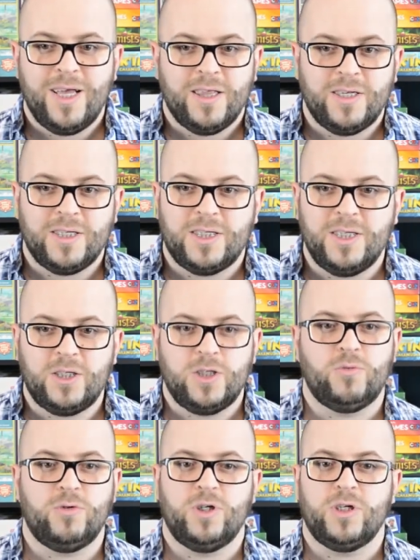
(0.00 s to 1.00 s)

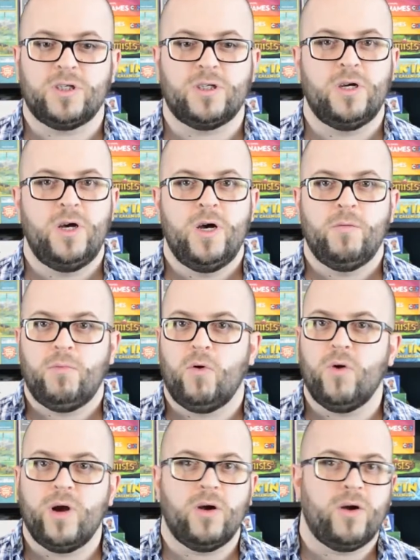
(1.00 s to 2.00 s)
decisions were just
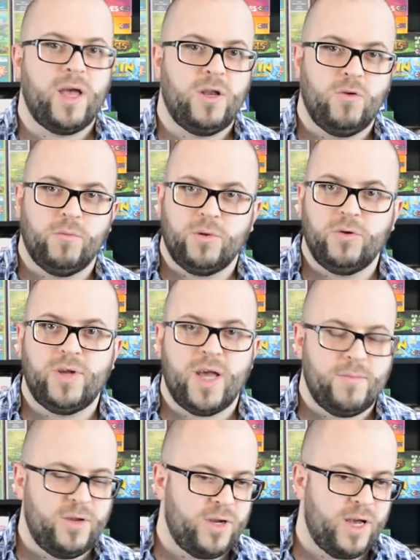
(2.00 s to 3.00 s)
boring. Okay, do a blue
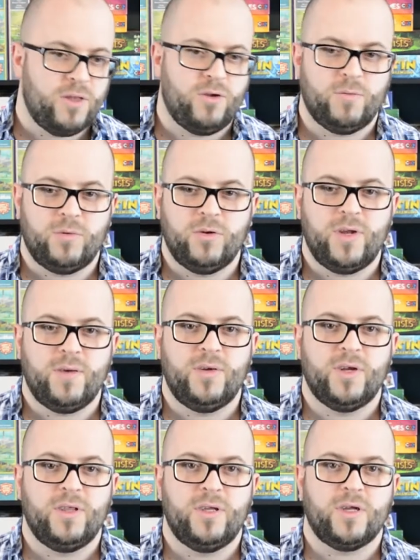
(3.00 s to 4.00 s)
damage. Yeah, there's a blue damage
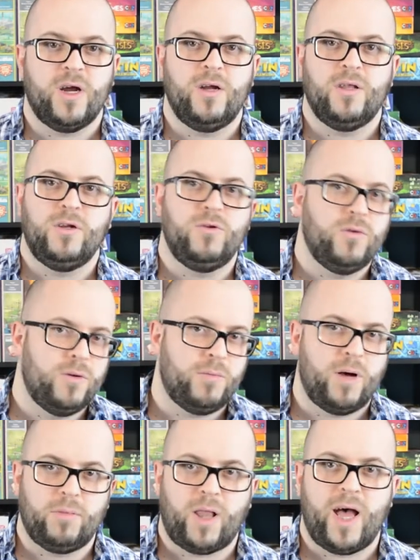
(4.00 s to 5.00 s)
on this card. Then do
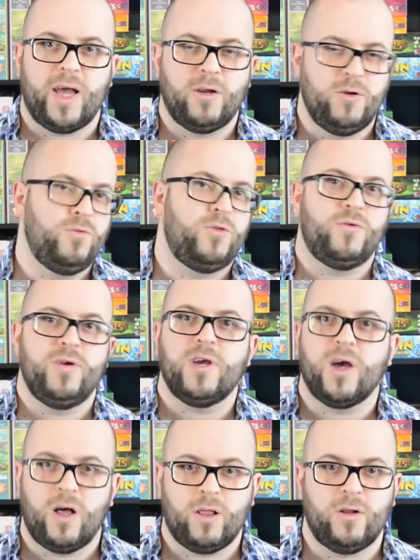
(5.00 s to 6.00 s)
a black. Do 3
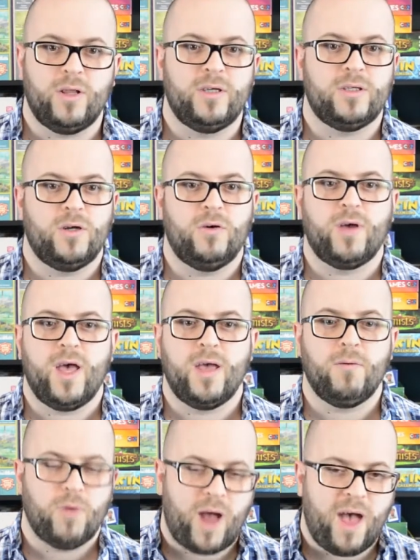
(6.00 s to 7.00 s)
colorless.
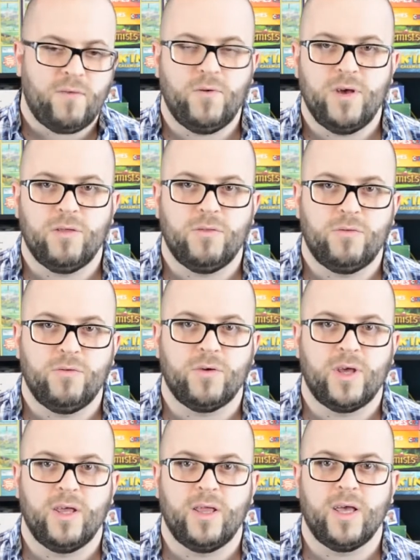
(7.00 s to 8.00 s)
Okay, we're halfway through
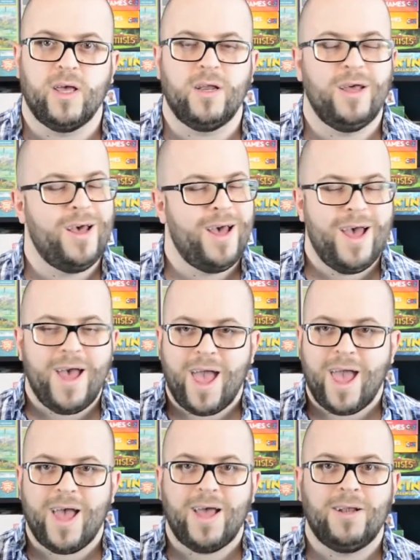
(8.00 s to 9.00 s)
killing it,
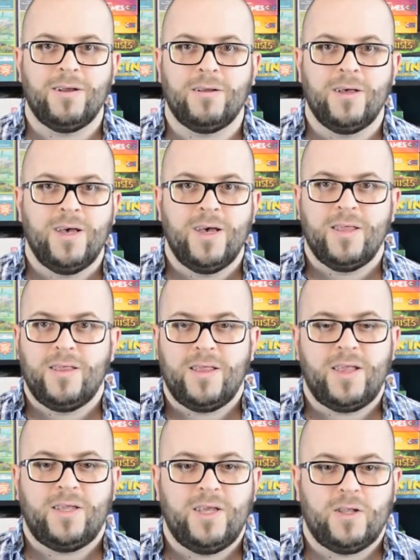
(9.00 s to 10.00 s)
and then
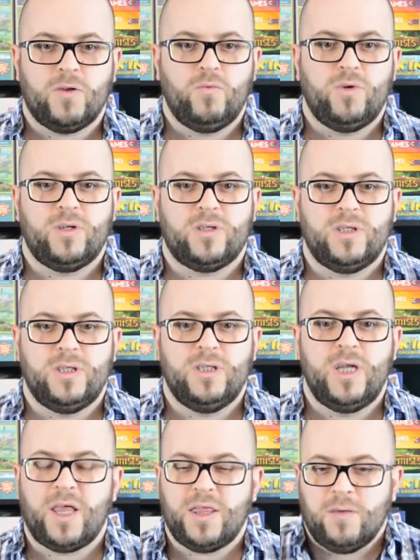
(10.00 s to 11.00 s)
that's it. There was
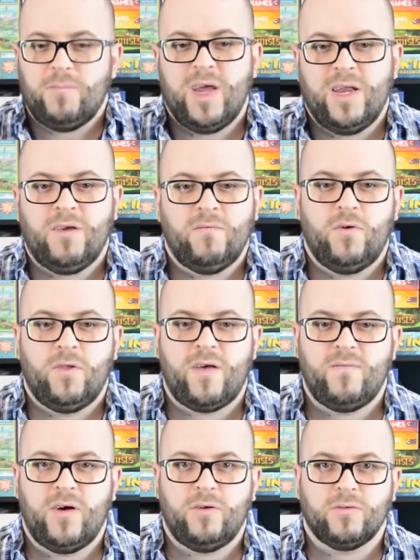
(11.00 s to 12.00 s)
nothing meaningful I
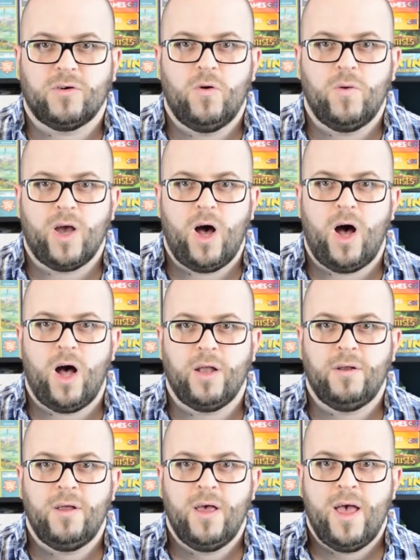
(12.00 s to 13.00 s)
felt going
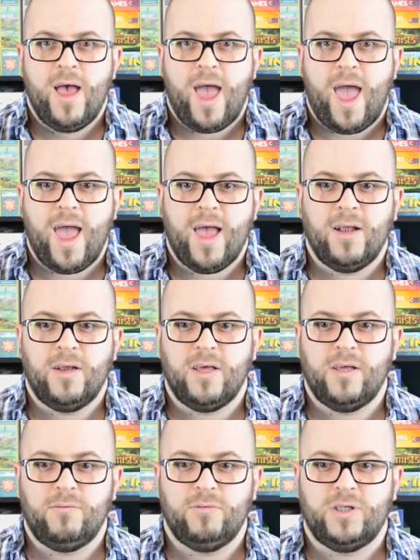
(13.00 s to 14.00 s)
on, and
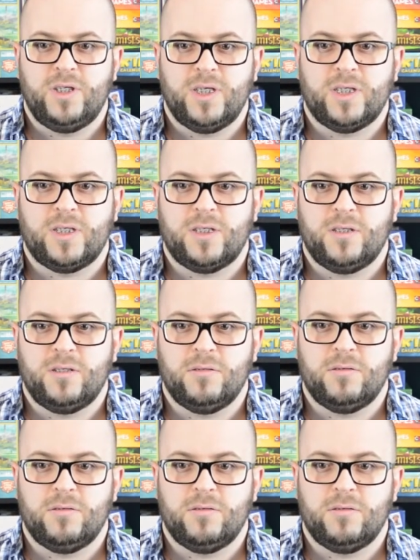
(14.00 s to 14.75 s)
it was just